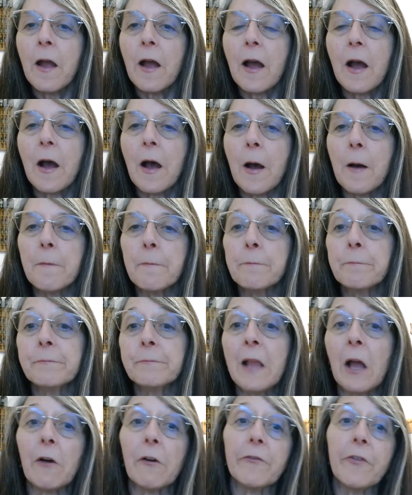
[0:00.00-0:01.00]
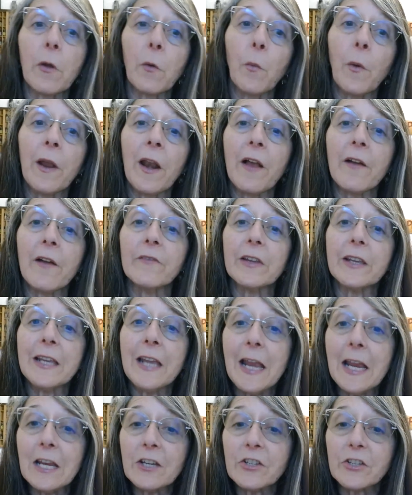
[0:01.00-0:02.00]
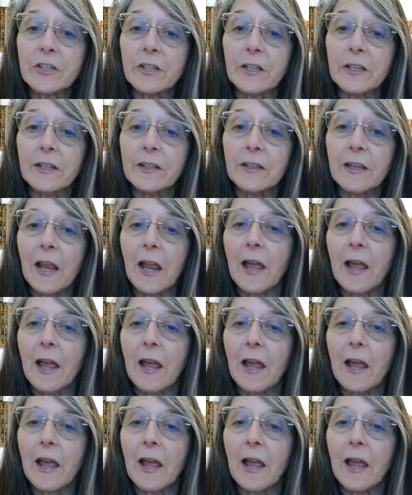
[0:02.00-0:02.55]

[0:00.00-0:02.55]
Now, if I went on vacation